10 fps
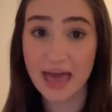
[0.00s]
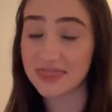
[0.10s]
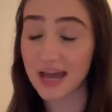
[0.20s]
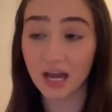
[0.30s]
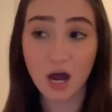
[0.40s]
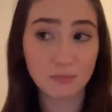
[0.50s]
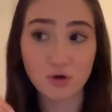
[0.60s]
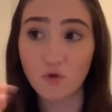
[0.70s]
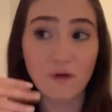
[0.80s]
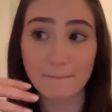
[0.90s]
and then come
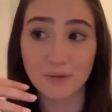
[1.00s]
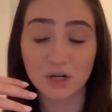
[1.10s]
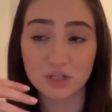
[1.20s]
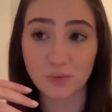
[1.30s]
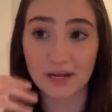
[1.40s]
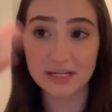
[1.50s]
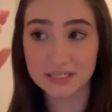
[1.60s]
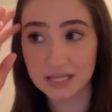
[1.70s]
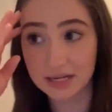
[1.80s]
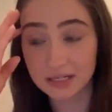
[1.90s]
November is when I
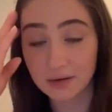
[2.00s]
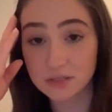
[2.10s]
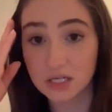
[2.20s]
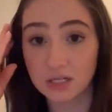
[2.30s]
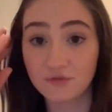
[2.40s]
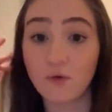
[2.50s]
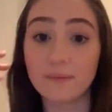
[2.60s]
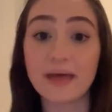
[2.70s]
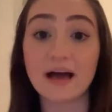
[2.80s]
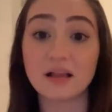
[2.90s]
decided I was going to
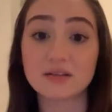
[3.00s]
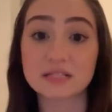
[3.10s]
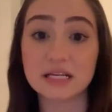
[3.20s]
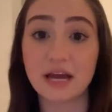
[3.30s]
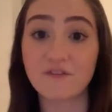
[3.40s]
form the LLC.